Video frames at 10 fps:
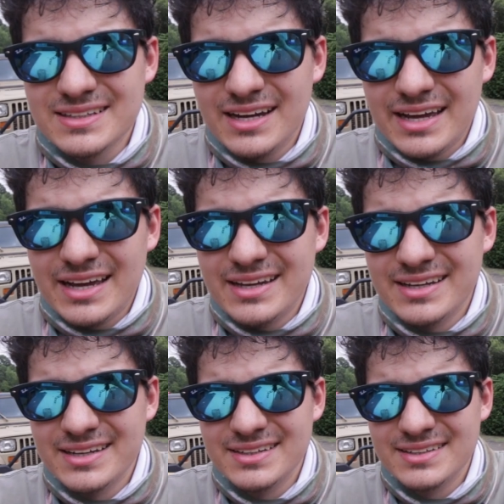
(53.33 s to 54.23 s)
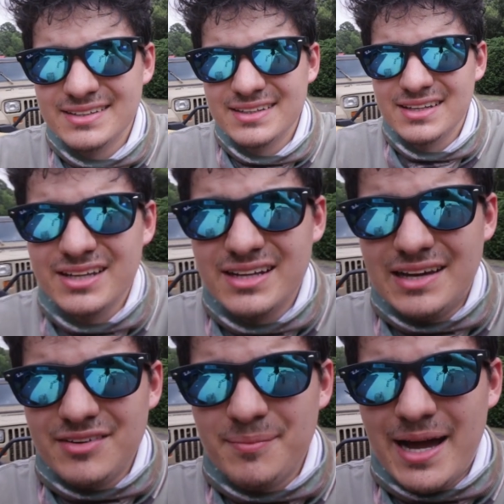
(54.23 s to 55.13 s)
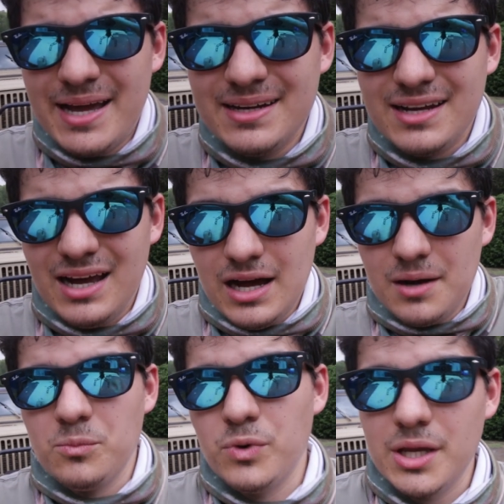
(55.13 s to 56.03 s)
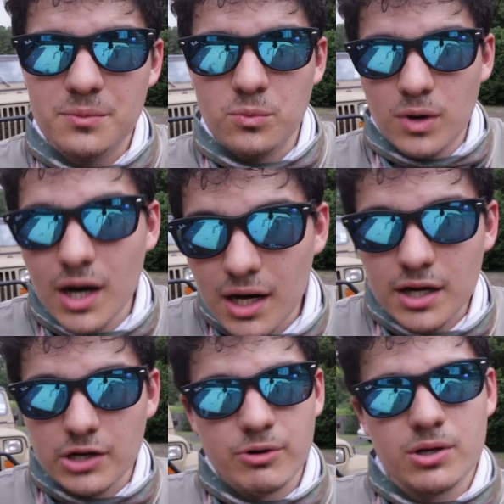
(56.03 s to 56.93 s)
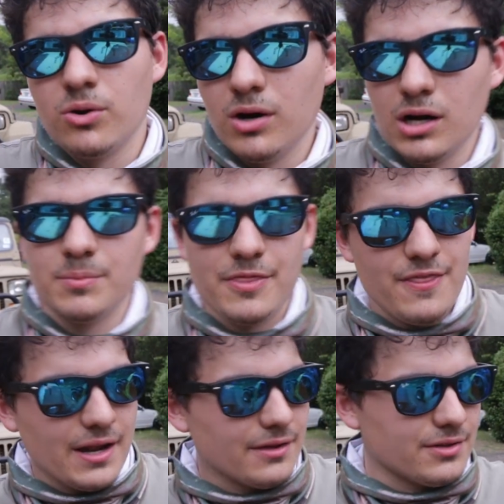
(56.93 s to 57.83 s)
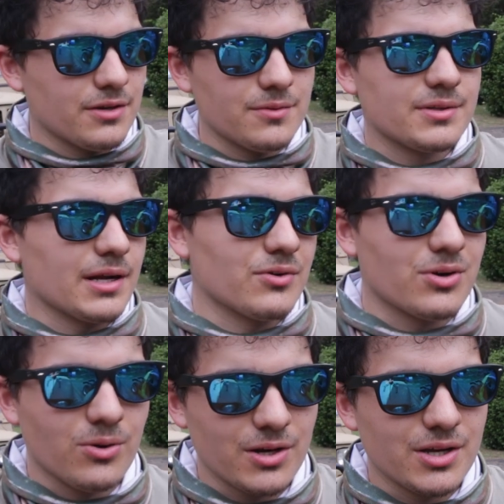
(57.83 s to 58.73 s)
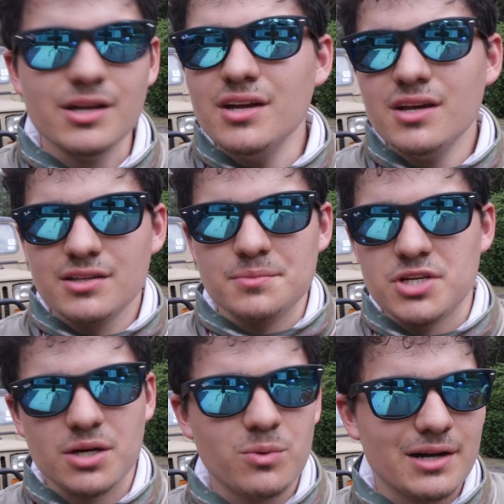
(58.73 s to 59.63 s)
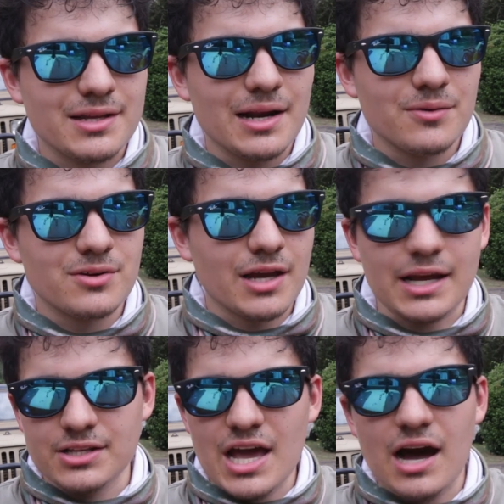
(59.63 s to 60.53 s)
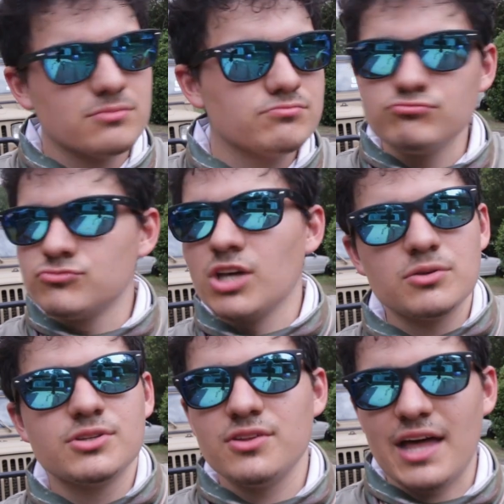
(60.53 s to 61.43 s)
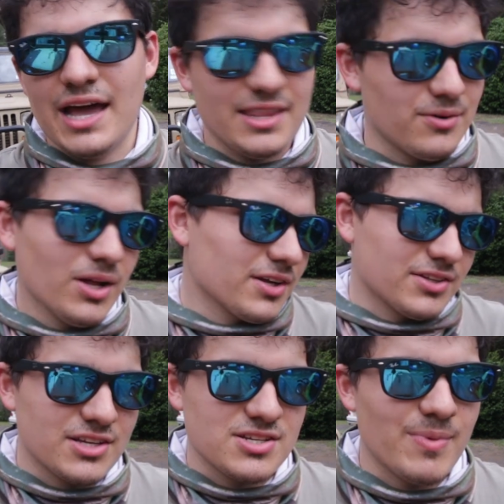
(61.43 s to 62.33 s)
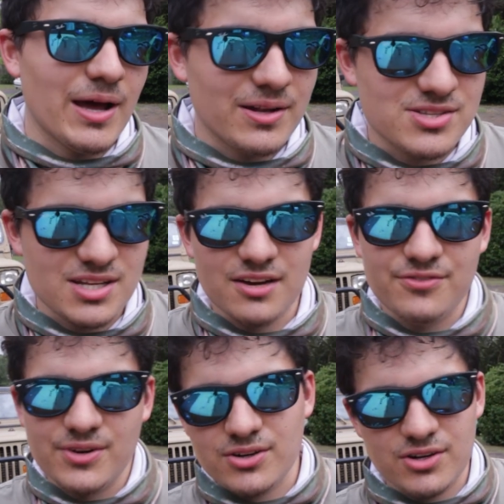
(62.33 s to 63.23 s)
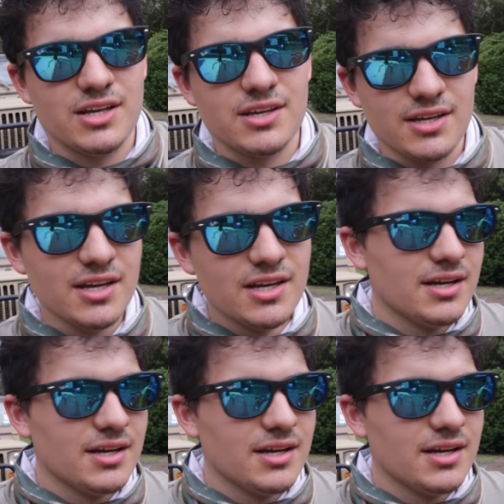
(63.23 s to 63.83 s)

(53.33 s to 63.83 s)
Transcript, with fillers: Okay, never mind. We were gonna record, but then as soon as we started recording, some chick walked down and was like, no, don't do that. And they were all like stingy about it and stuff and all cranky.